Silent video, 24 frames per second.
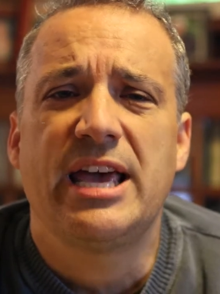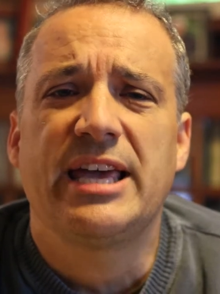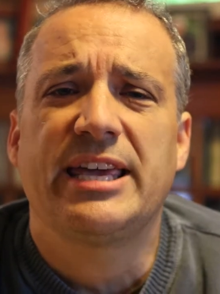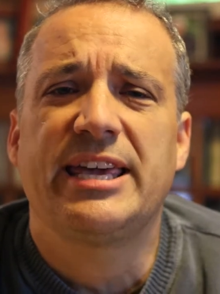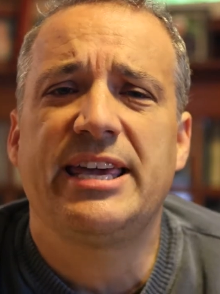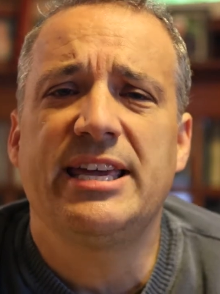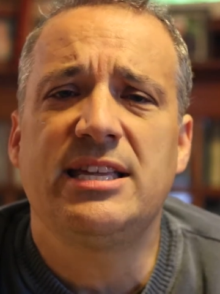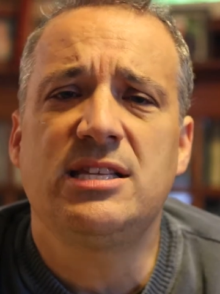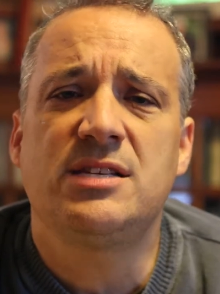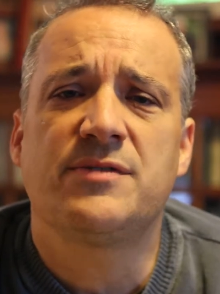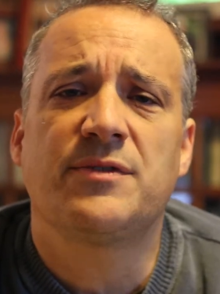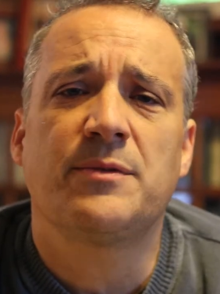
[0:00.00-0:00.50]

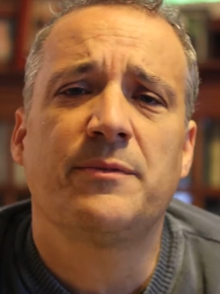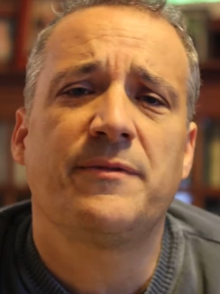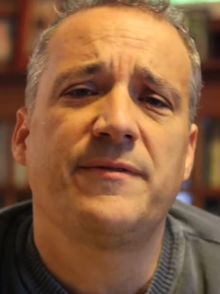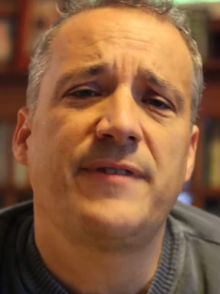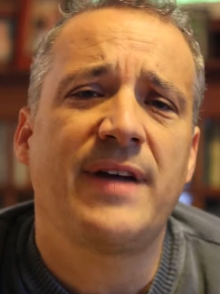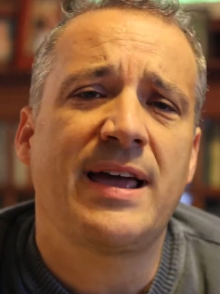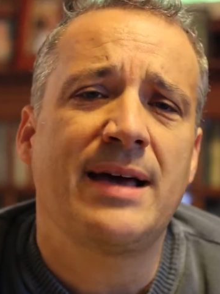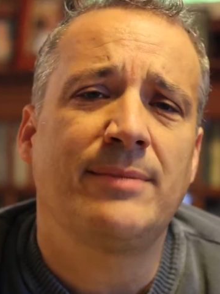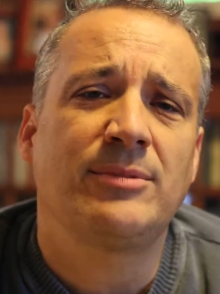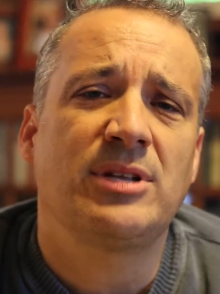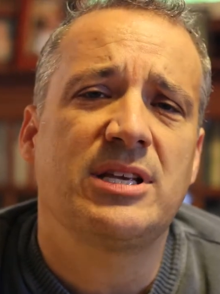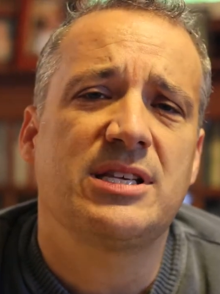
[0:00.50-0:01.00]
Kids from
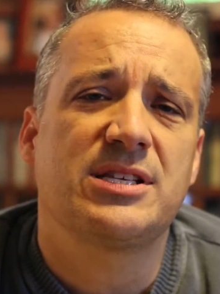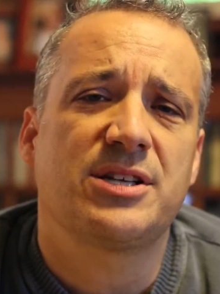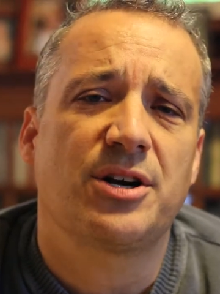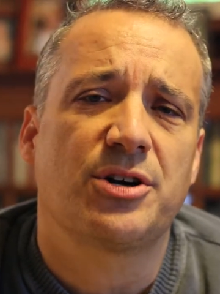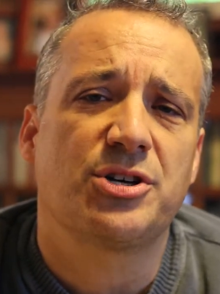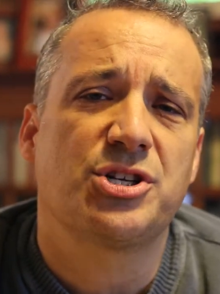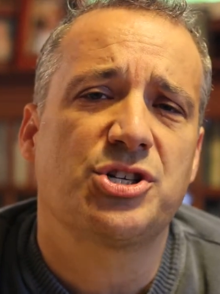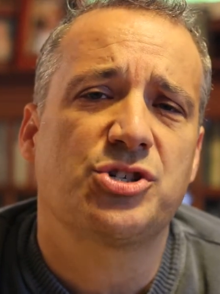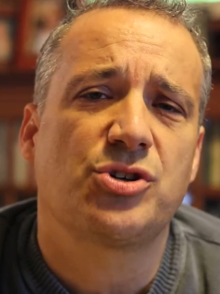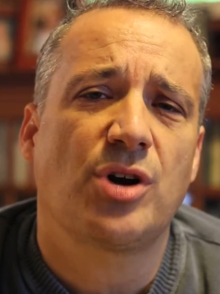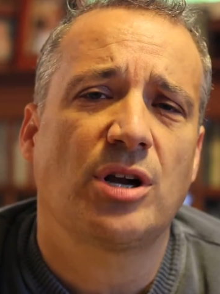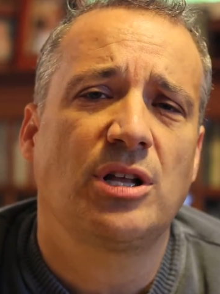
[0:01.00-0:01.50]
families that are
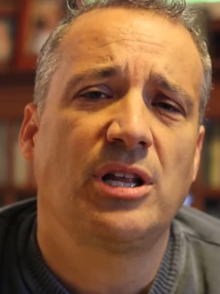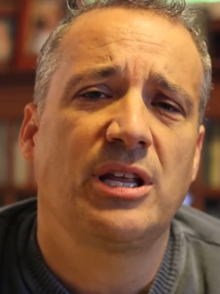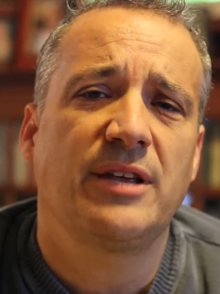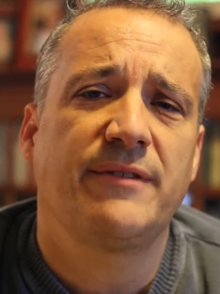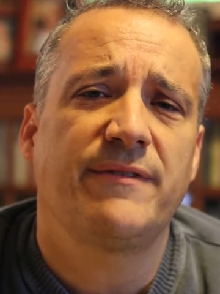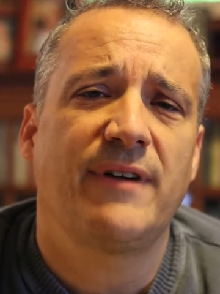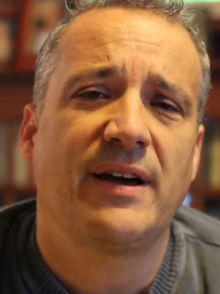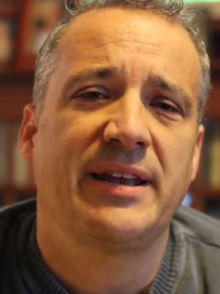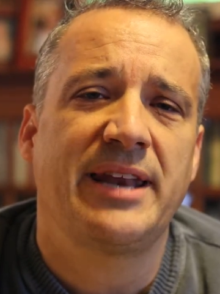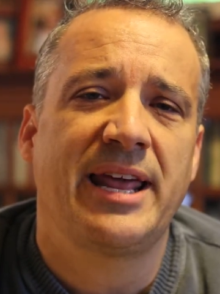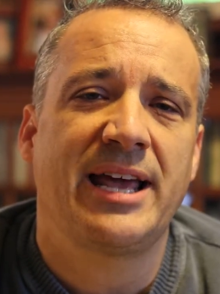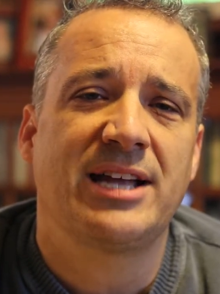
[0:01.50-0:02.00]
struggling
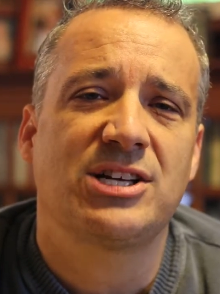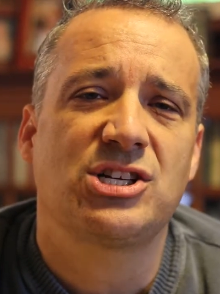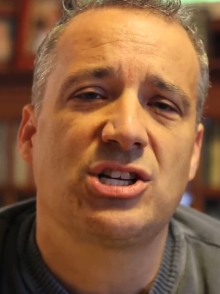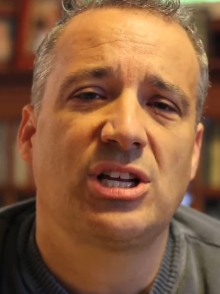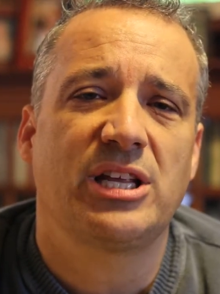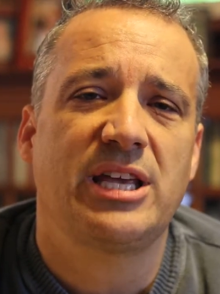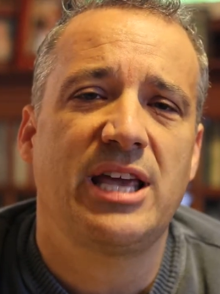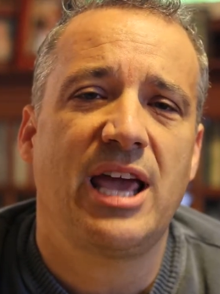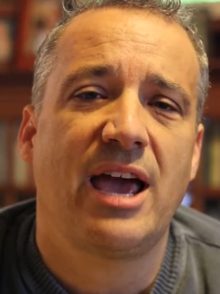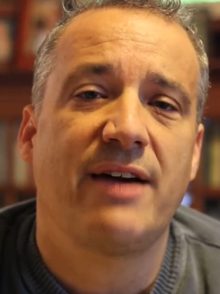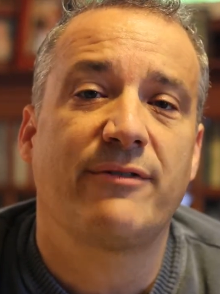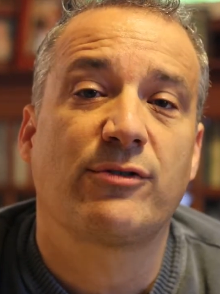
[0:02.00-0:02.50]

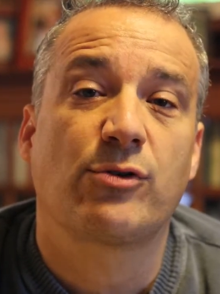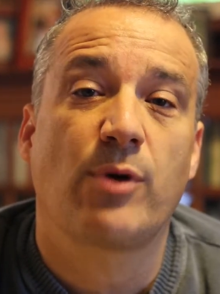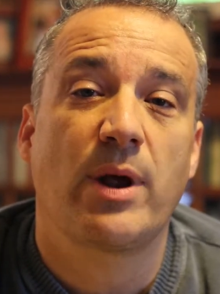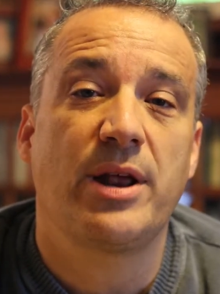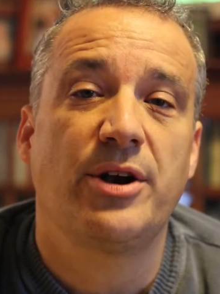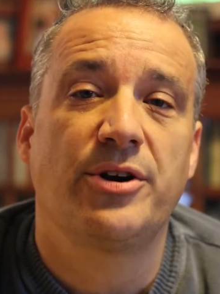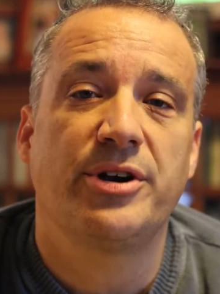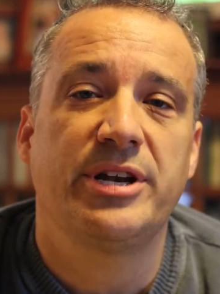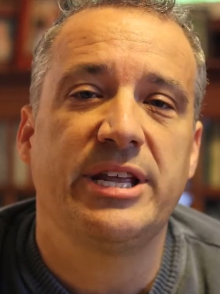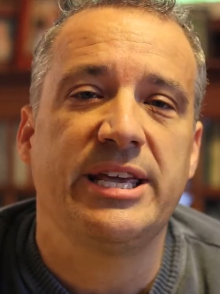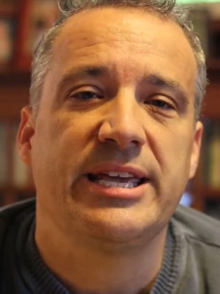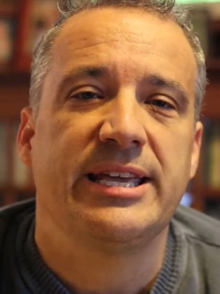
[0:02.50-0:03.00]
financially have
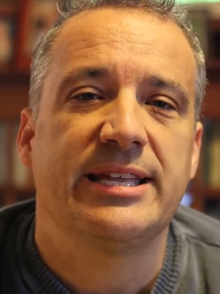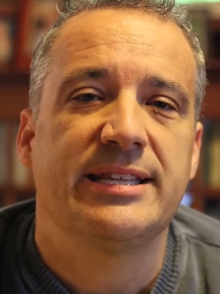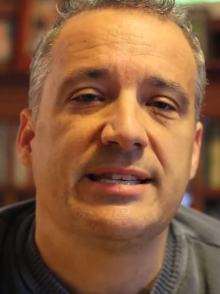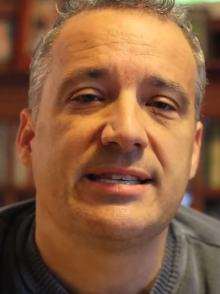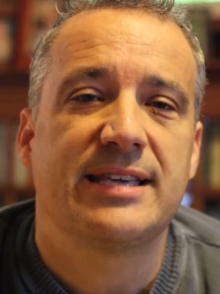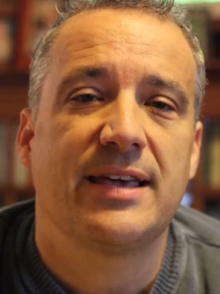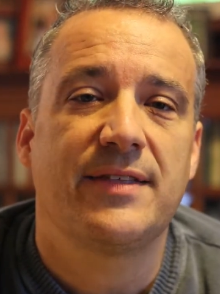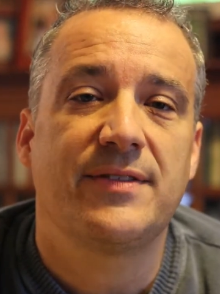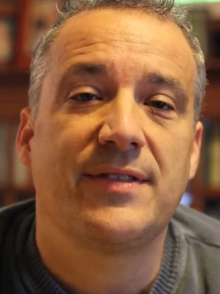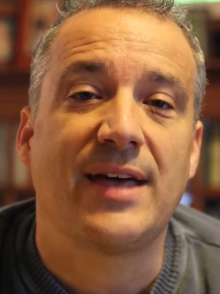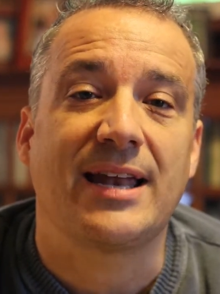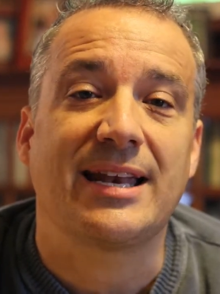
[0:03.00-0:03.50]
greater
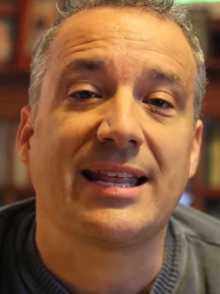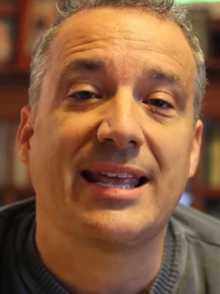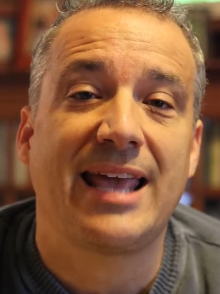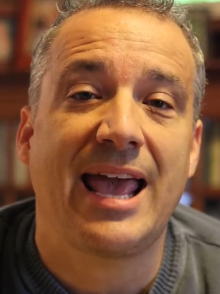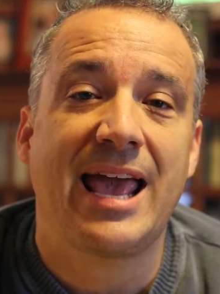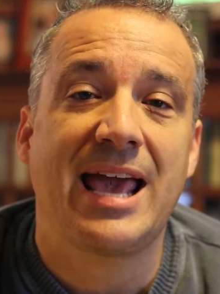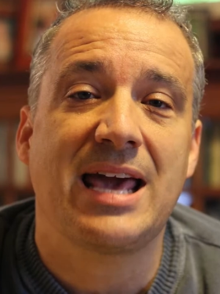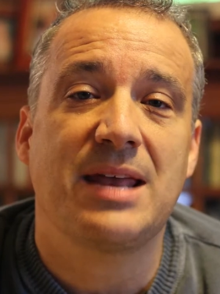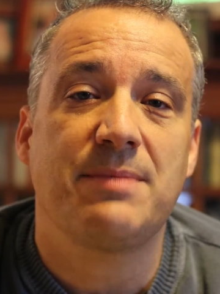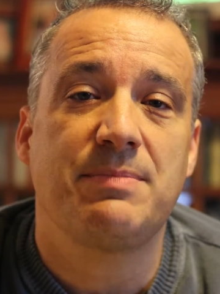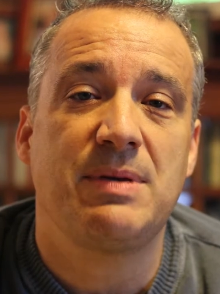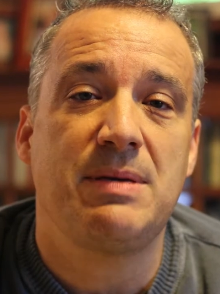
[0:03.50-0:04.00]
needs that
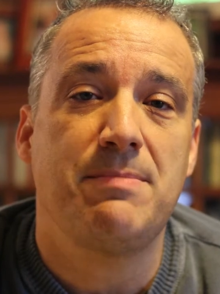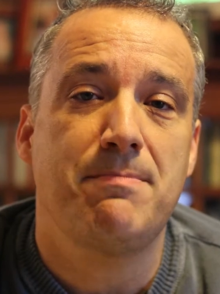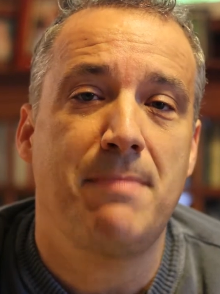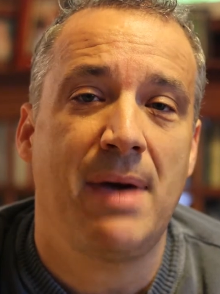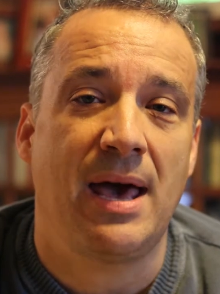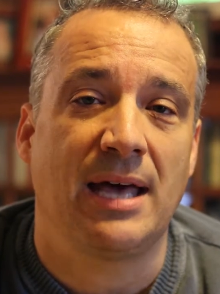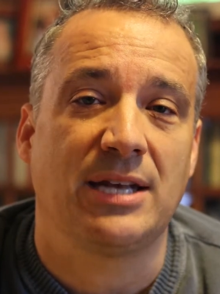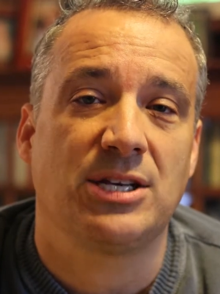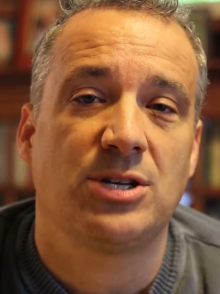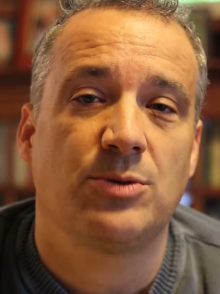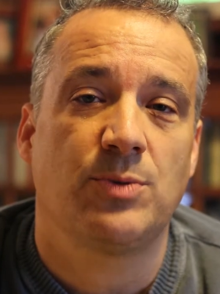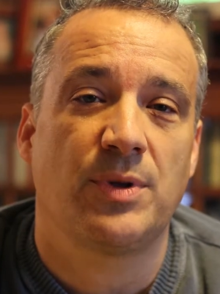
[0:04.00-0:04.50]
can't be
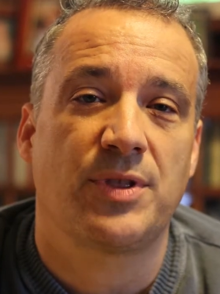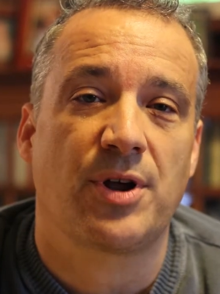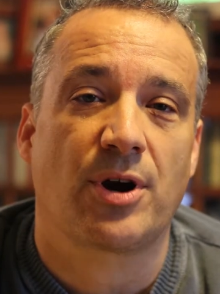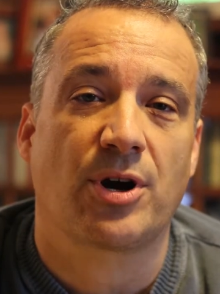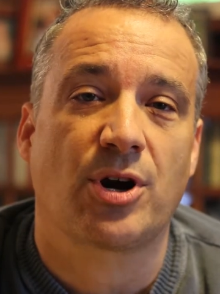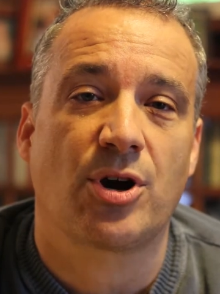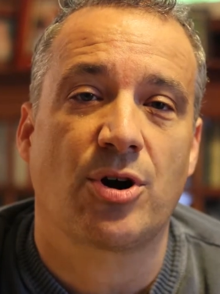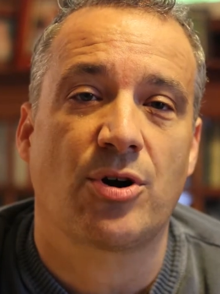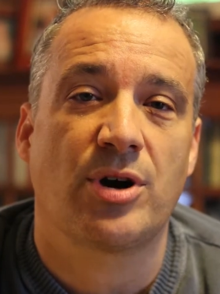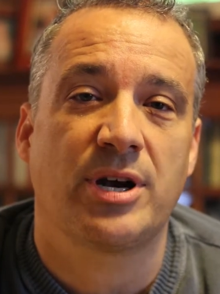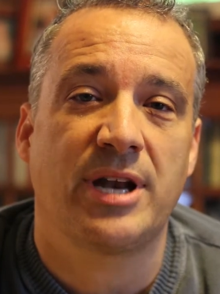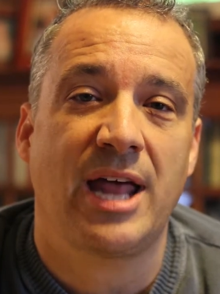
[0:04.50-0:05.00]
met with our
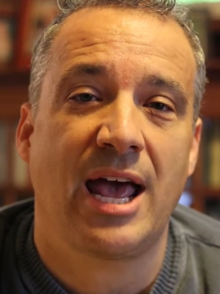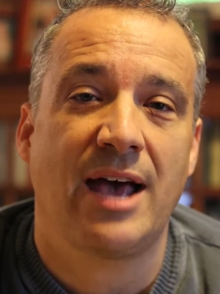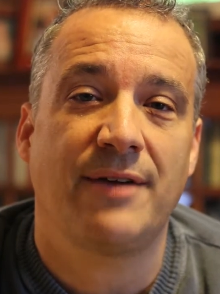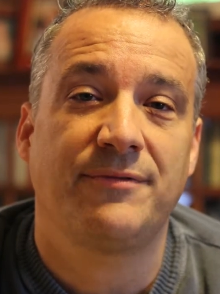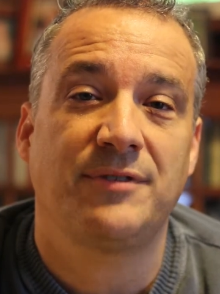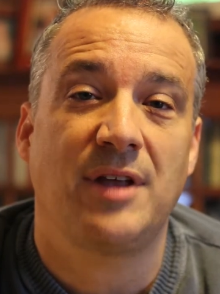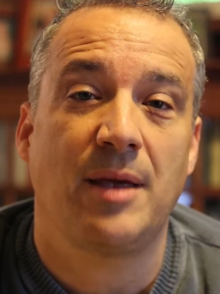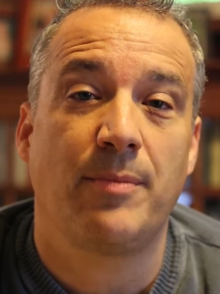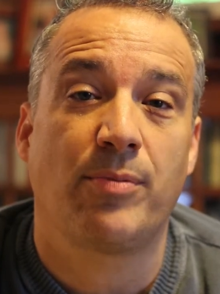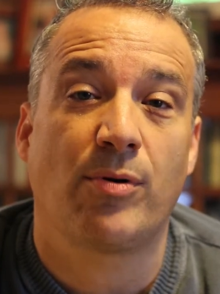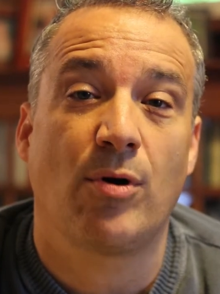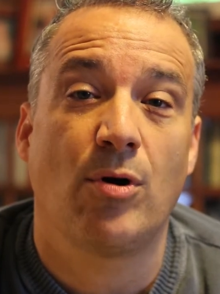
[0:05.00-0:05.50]
current
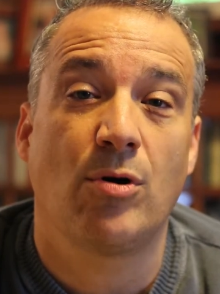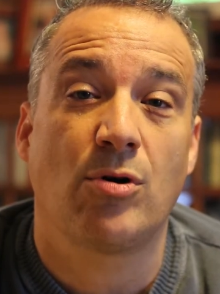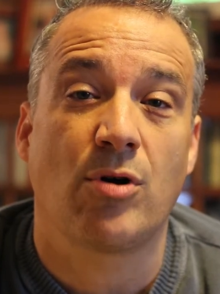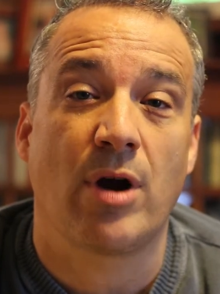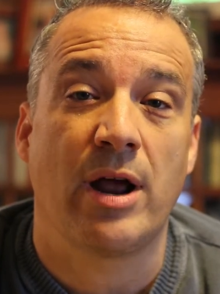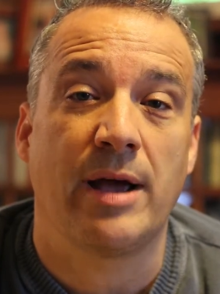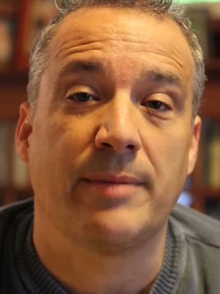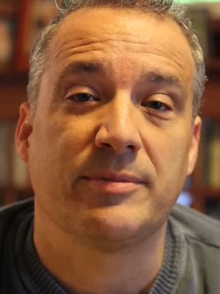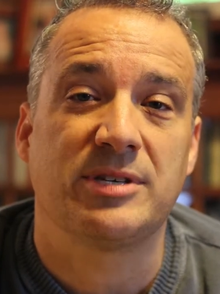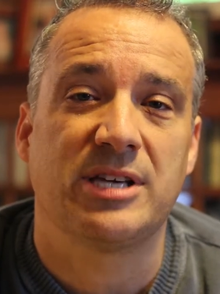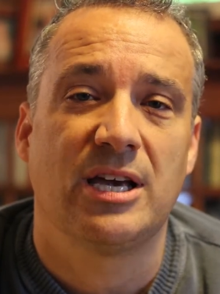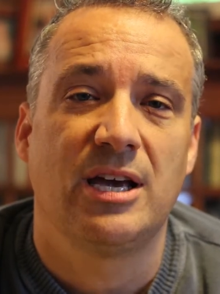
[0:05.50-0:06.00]
half-day
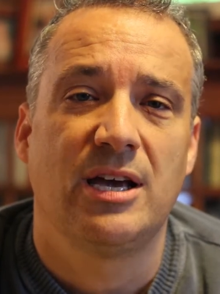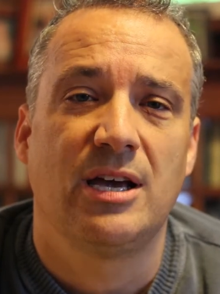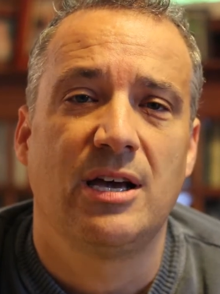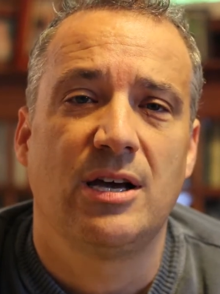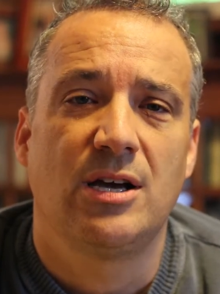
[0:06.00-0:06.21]
programs,